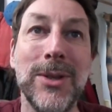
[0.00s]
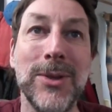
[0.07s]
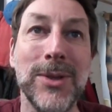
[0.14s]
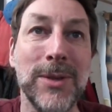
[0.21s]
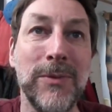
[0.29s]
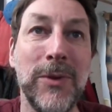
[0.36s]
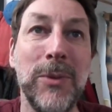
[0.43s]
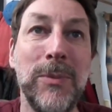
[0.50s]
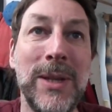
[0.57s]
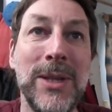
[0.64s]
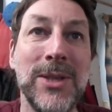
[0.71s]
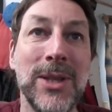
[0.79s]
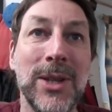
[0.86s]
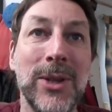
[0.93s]
There's a few
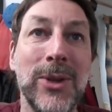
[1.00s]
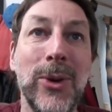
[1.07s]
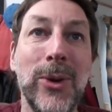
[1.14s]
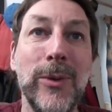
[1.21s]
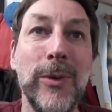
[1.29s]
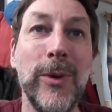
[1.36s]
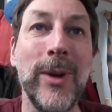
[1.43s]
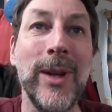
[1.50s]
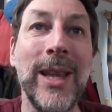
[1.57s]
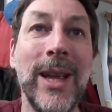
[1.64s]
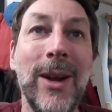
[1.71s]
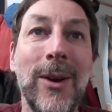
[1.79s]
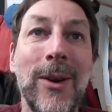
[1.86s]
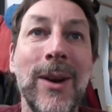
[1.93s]
pieces of clover in
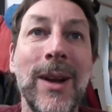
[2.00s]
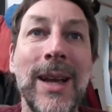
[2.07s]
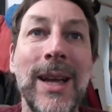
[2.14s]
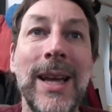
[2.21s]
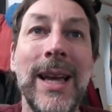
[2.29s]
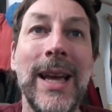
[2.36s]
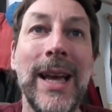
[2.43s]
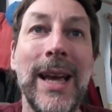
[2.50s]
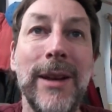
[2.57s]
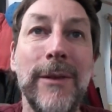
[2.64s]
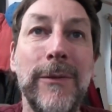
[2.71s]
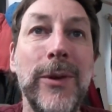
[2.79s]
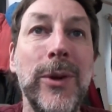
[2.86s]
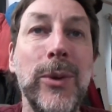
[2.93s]
there and
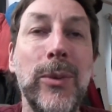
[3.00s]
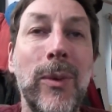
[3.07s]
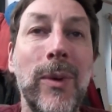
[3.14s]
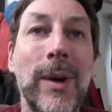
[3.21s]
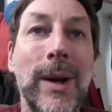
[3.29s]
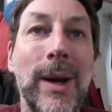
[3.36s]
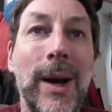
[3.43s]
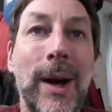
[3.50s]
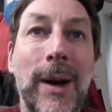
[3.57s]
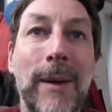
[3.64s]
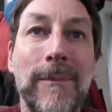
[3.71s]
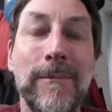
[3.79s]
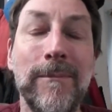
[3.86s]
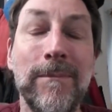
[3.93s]
a few
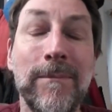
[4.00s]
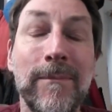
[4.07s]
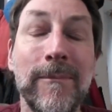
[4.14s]
um,